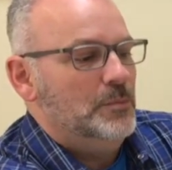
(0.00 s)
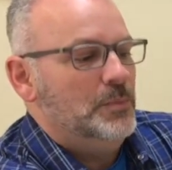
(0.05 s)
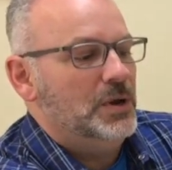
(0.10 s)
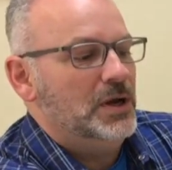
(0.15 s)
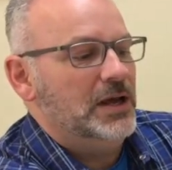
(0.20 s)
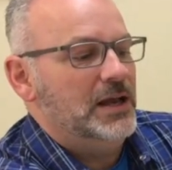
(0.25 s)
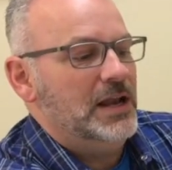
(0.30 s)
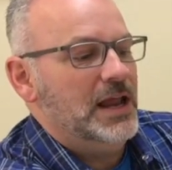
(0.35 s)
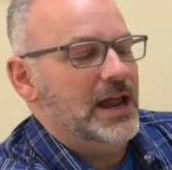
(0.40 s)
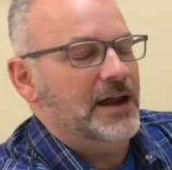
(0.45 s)

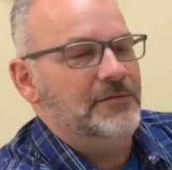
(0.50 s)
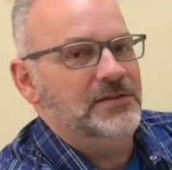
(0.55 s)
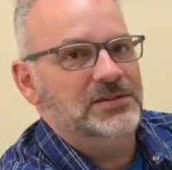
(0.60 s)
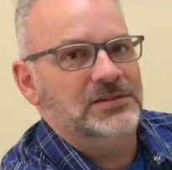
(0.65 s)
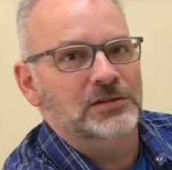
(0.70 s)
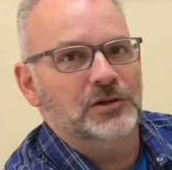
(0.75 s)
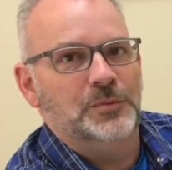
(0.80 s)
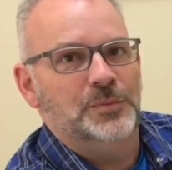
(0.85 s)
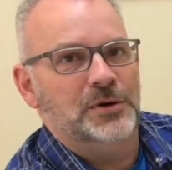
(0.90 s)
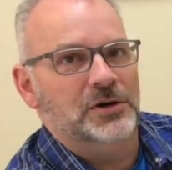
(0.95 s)
But every
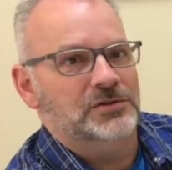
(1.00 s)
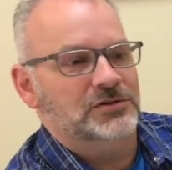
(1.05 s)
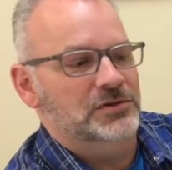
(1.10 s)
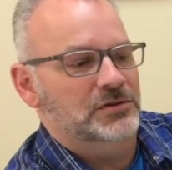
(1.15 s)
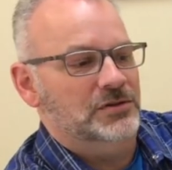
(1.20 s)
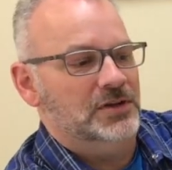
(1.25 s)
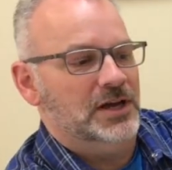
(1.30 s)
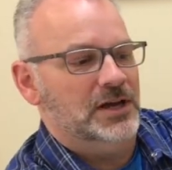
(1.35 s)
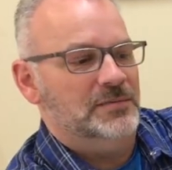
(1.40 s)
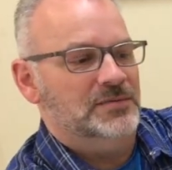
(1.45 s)
single person
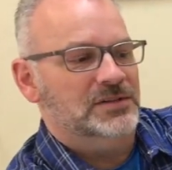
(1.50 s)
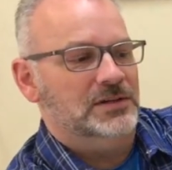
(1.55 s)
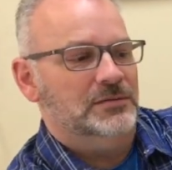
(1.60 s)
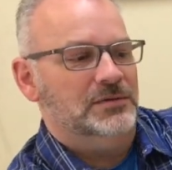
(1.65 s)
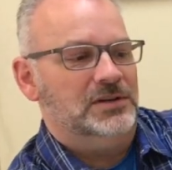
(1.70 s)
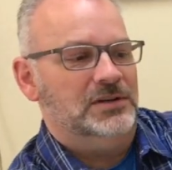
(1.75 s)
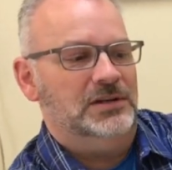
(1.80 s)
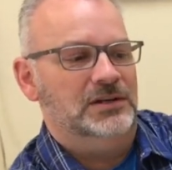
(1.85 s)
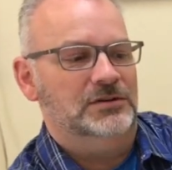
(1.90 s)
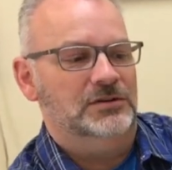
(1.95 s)
who comes in
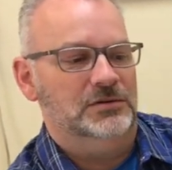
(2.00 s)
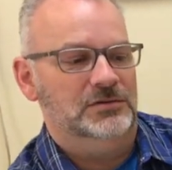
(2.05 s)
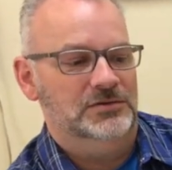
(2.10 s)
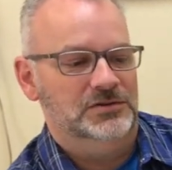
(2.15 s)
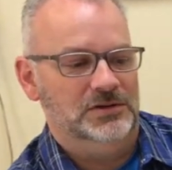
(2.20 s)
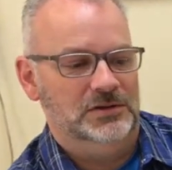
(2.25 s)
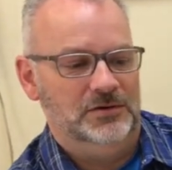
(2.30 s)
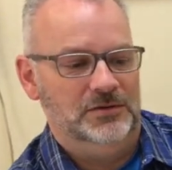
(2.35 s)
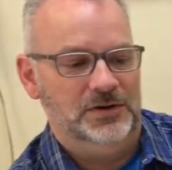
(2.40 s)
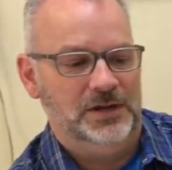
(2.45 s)
with an ingrown
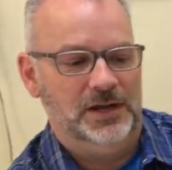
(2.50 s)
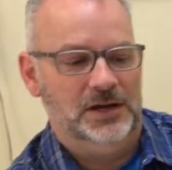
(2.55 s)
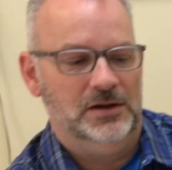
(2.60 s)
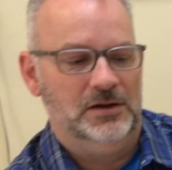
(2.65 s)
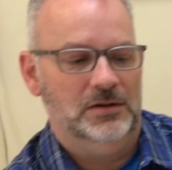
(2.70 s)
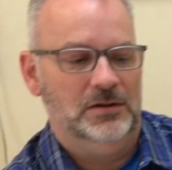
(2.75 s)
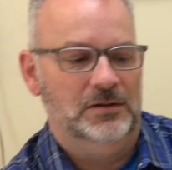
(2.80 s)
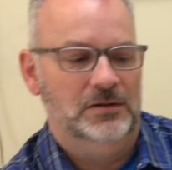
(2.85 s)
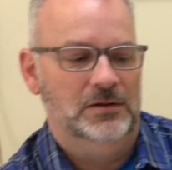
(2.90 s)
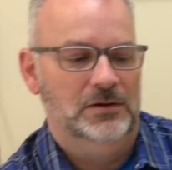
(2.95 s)

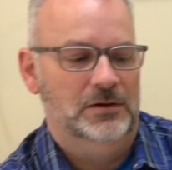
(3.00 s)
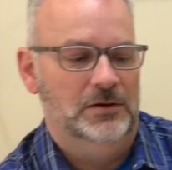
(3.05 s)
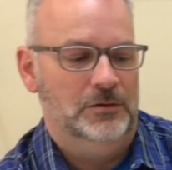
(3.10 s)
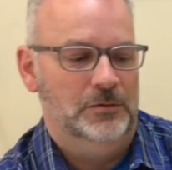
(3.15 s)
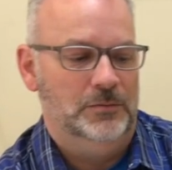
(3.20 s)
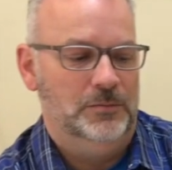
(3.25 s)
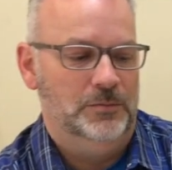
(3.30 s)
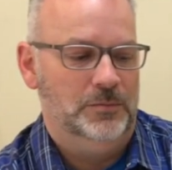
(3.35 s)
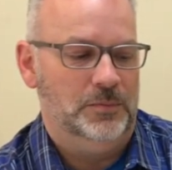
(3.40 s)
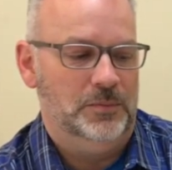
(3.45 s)
toenail
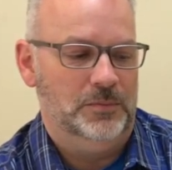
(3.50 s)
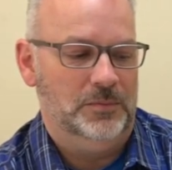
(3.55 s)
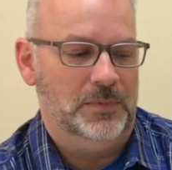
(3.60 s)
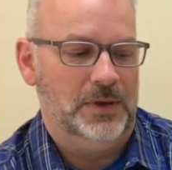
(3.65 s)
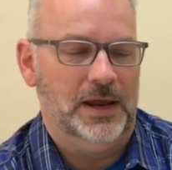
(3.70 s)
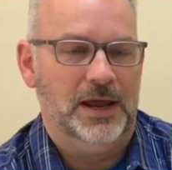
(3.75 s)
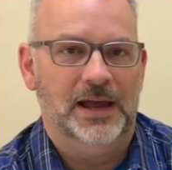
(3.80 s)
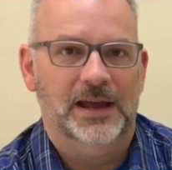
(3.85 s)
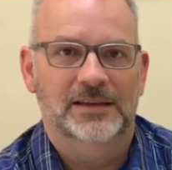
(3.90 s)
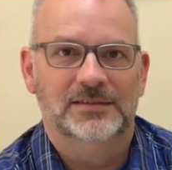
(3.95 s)

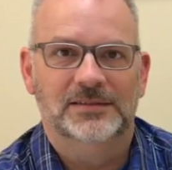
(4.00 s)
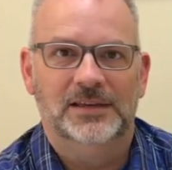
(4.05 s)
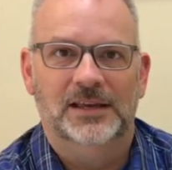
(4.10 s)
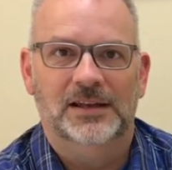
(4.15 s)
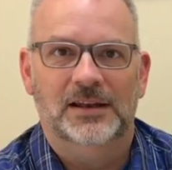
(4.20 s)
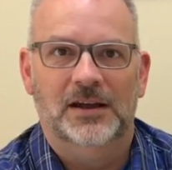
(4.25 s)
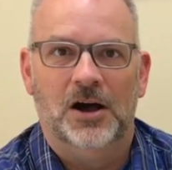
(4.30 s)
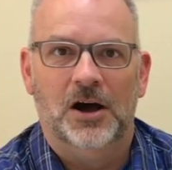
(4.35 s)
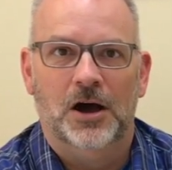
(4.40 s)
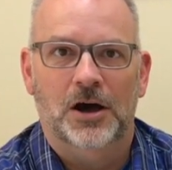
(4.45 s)
has an
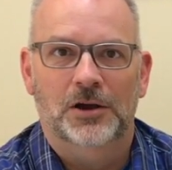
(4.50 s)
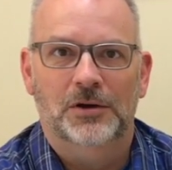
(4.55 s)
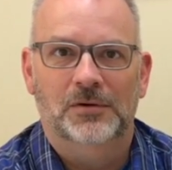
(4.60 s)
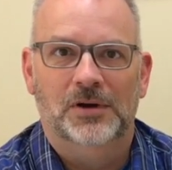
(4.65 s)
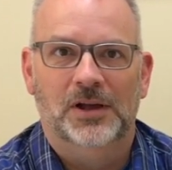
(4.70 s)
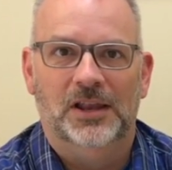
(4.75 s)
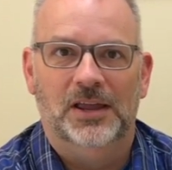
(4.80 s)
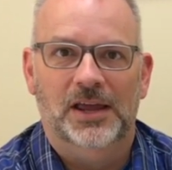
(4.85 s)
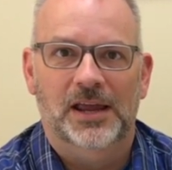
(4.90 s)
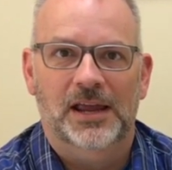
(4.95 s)

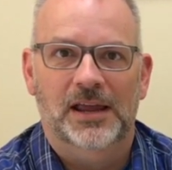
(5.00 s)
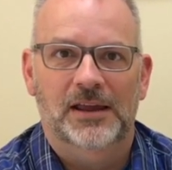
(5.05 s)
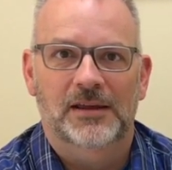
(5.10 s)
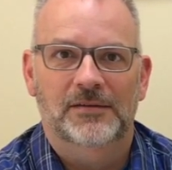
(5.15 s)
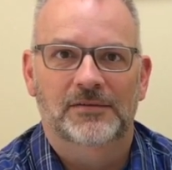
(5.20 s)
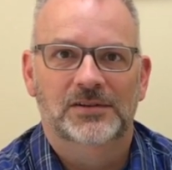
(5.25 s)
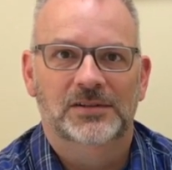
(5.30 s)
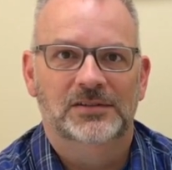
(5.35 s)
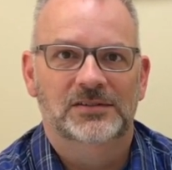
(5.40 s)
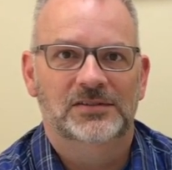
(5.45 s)

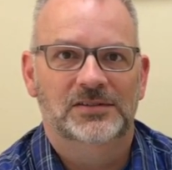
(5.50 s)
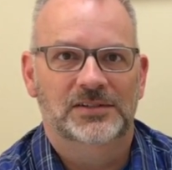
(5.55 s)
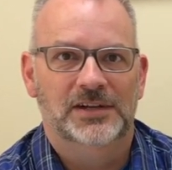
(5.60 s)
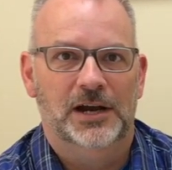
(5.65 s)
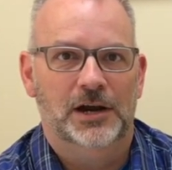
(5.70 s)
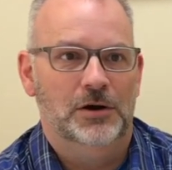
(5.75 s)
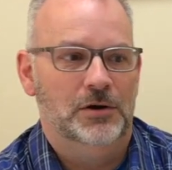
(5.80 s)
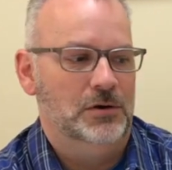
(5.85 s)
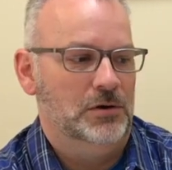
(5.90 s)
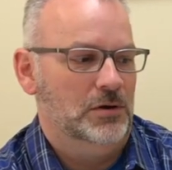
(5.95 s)
autoclaved,
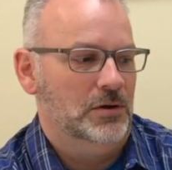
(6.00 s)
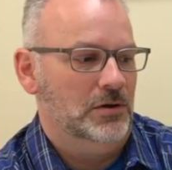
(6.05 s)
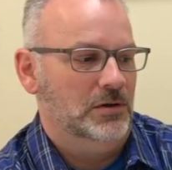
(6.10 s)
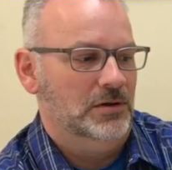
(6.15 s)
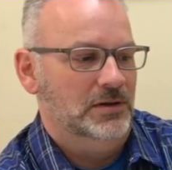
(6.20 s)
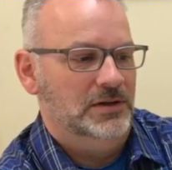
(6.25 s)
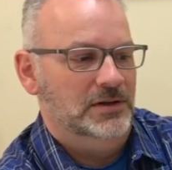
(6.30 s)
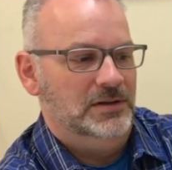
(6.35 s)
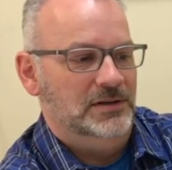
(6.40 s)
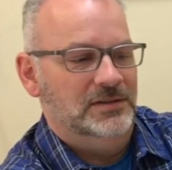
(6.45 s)
sterile
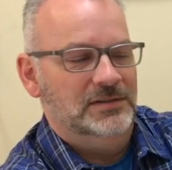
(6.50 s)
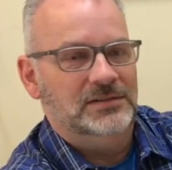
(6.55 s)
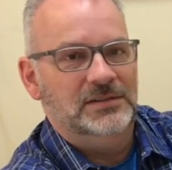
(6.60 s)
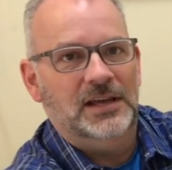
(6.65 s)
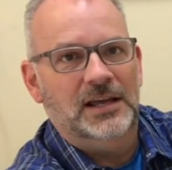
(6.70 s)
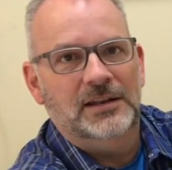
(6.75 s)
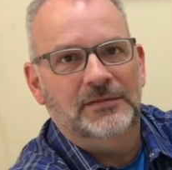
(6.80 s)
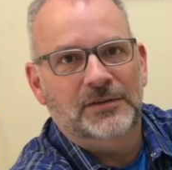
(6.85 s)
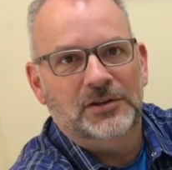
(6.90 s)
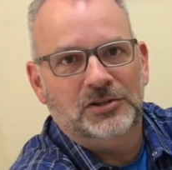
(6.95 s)

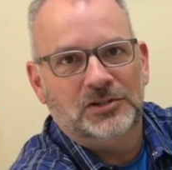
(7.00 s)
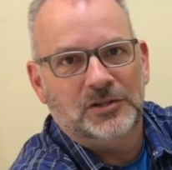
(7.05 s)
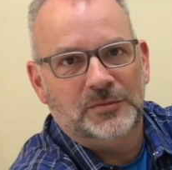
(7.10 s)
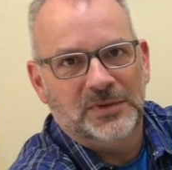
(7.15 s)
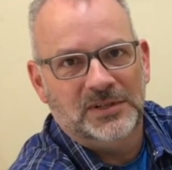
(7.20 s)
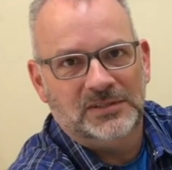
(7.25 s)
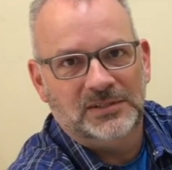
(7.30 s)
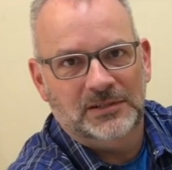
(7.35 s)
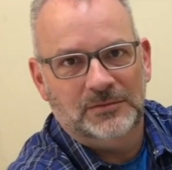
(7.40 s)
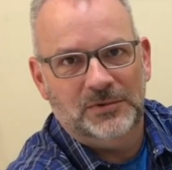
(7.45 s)
set of
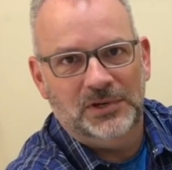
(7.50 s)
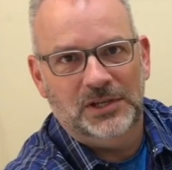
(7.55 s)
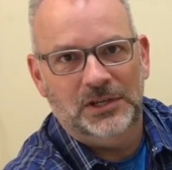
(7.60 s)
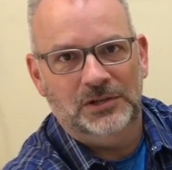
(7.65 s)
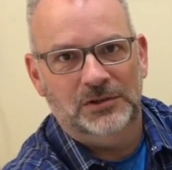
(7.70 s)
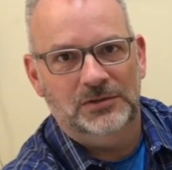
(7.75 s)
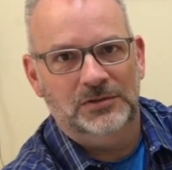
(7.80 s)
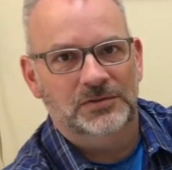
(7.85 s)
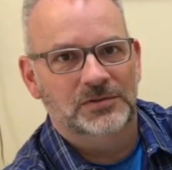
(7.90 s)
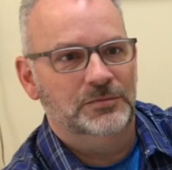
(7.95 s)
instruments that we
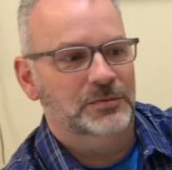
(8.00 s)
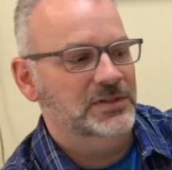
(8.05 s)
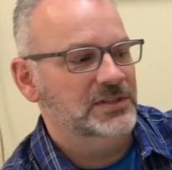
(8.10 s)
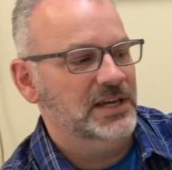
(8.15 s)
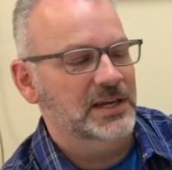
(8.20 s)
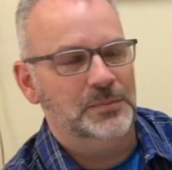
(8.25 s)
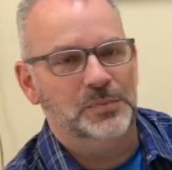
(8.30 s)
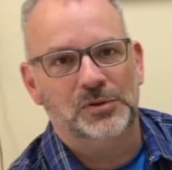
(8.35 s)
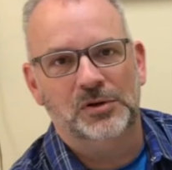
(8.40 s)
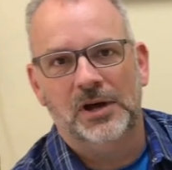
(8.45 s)
use. We
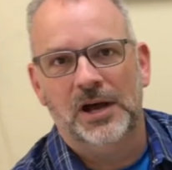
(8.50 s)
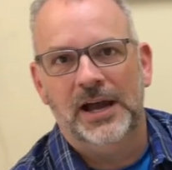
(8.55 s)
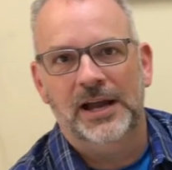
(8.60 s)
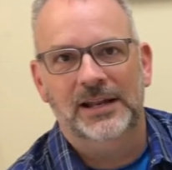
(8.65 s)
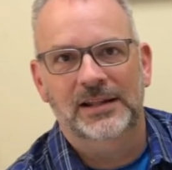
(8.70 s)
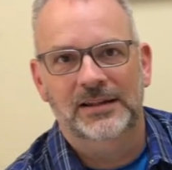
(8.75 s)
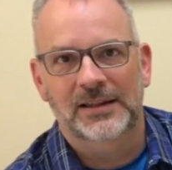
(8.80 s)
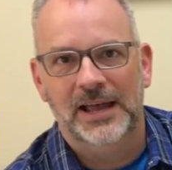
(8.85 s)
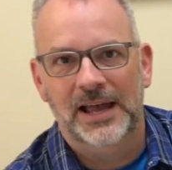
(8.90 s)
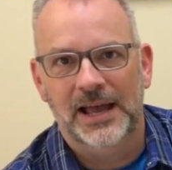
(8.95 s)
take pride
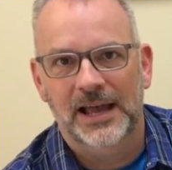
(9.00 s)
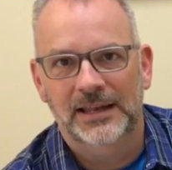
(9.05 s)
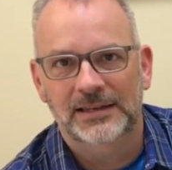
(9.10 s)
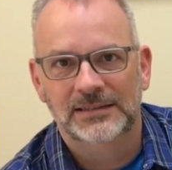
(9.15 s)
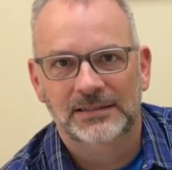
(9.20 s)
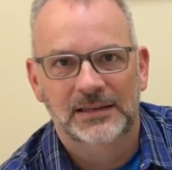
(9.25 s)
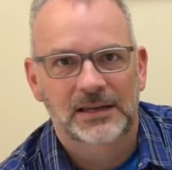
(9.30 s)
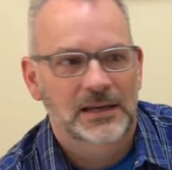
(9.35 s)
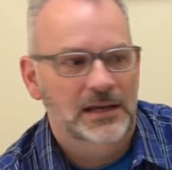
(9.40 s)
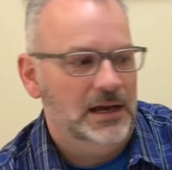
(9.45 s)
in that.
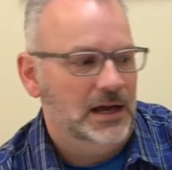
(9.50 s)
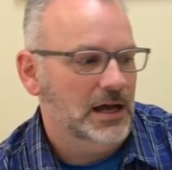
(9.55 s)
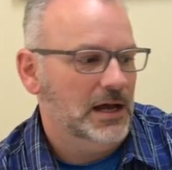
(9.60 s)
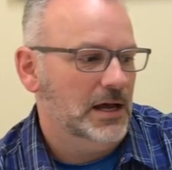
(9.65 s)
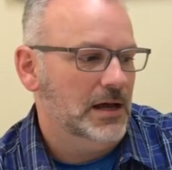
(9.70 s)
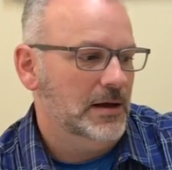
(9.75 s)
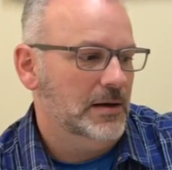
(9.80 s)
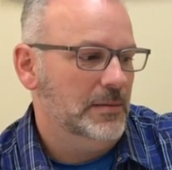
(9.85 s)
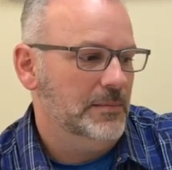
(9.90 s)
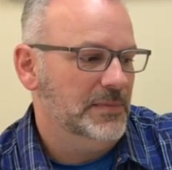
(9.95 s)

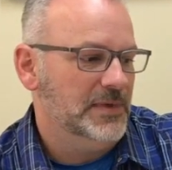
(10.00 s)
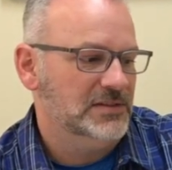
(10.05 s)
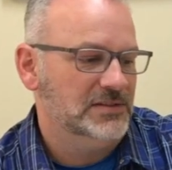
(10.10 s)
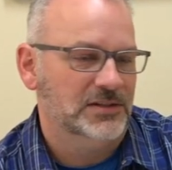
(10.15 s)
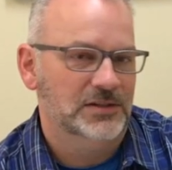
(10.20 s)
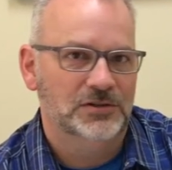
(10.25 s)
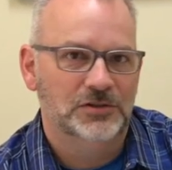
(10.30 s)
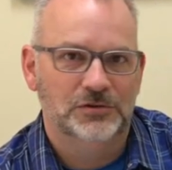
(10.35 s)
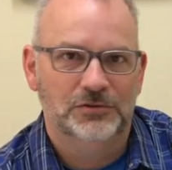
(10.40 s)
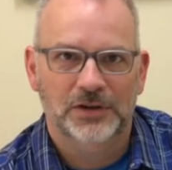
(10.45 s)
That's
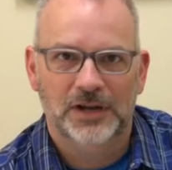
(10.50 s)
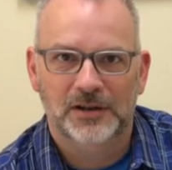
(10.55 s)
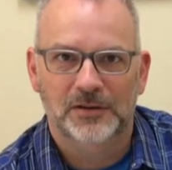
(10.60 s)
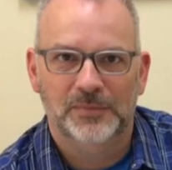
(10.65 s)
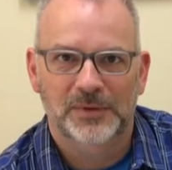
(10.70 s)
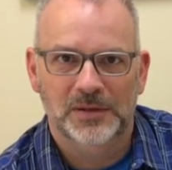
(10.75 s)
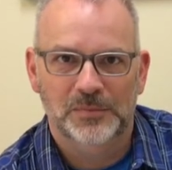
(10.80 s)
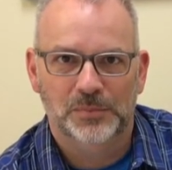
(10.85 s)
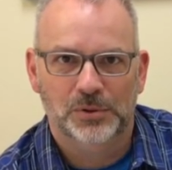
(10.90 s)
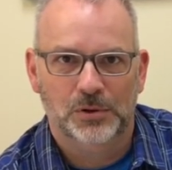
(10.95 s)

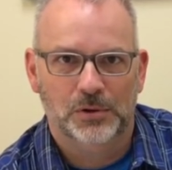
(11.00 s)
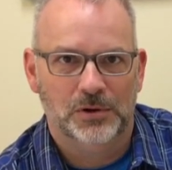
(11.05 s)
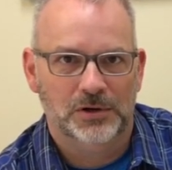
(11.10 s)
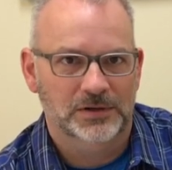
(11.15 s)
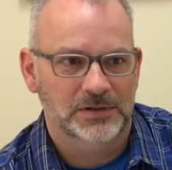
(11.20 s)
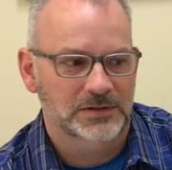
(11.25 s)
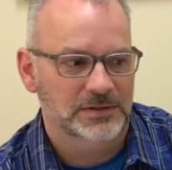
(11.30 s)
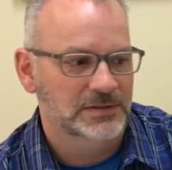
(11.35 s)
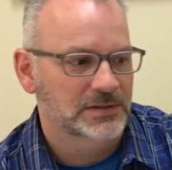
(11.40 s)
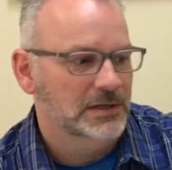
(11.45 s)
incredibly
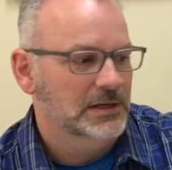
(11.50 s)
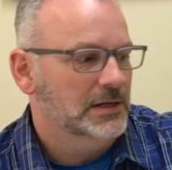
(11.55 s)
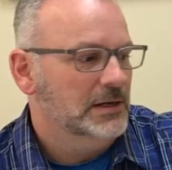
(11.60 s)
important.